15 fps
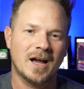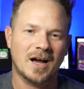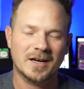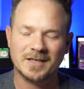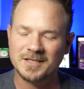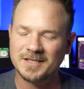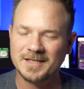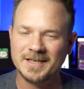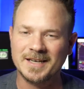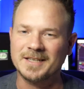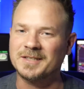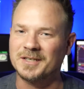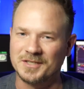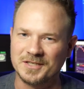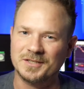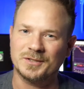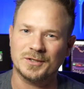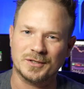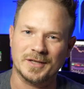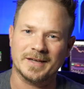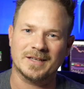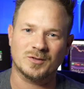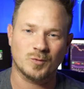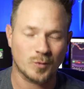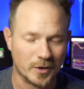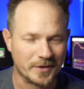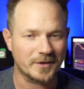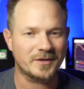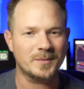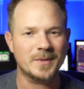Honestly, it doesn't look like it's
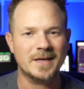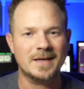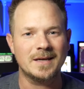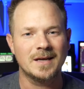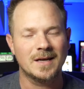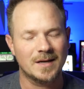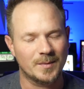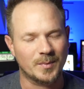worth it to me.